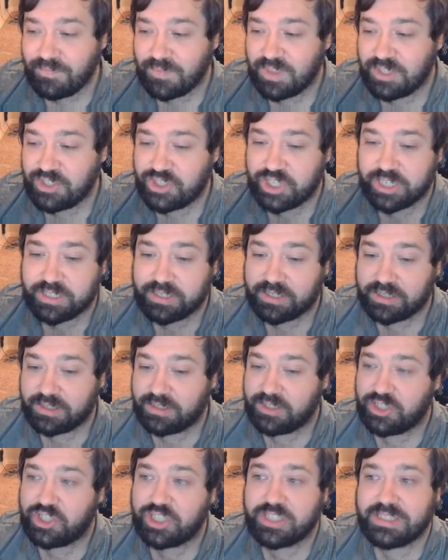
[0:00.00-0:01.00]
just
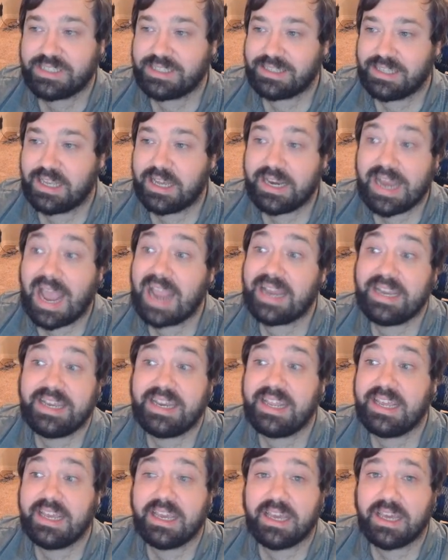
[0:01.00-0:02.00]
an
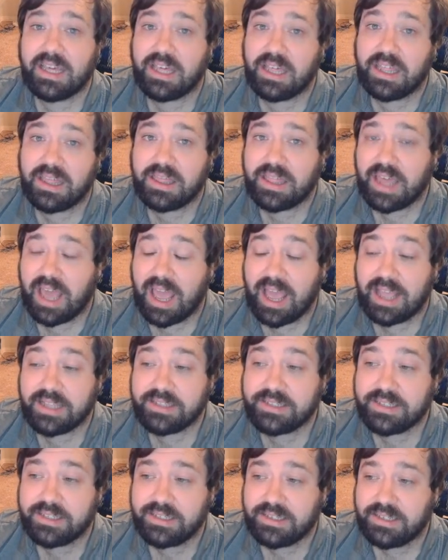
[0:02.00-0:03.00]
idea
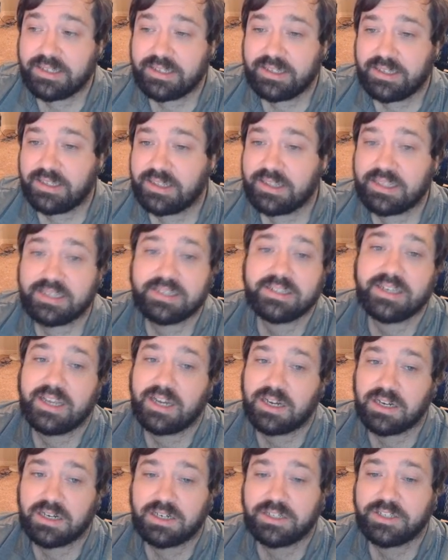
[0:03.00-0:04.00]
that this
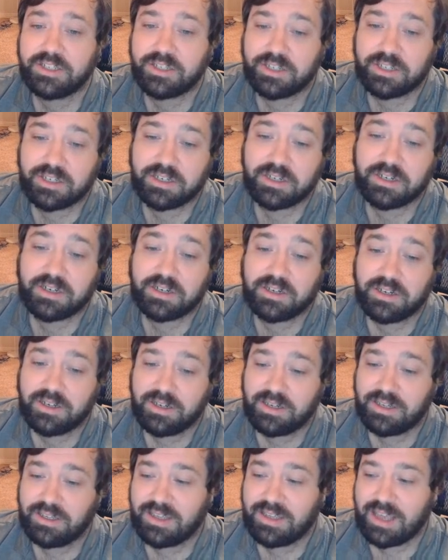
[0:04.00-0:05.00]
character
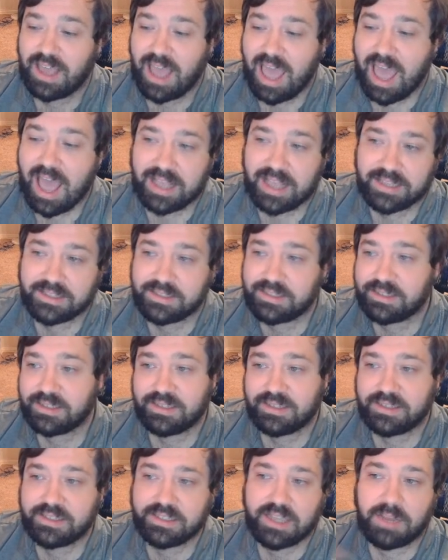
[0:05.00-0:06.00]
has
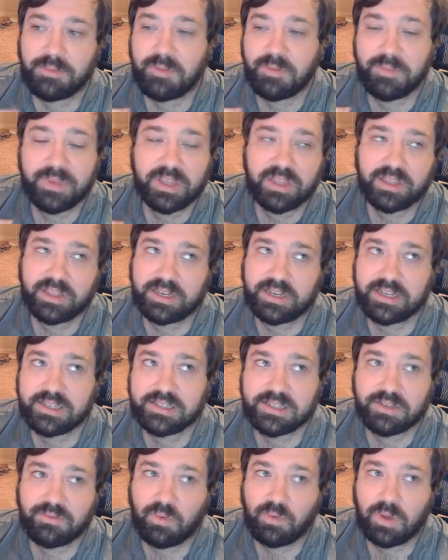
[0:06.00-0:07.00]
some
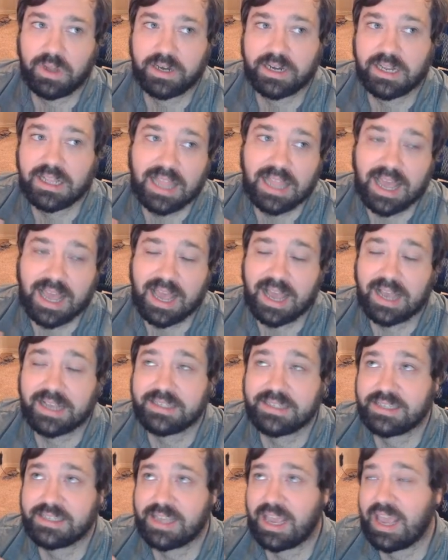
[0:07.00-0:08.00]
abilities of one
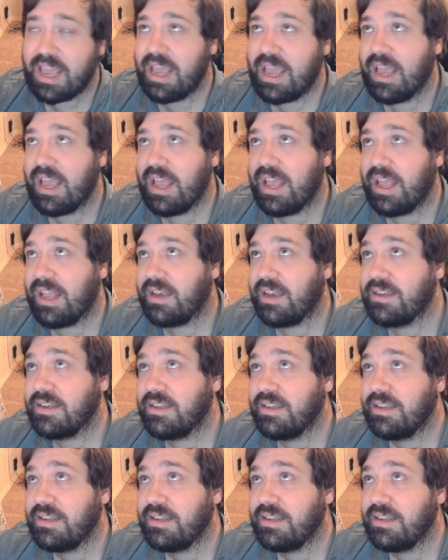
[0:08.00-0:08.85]
class and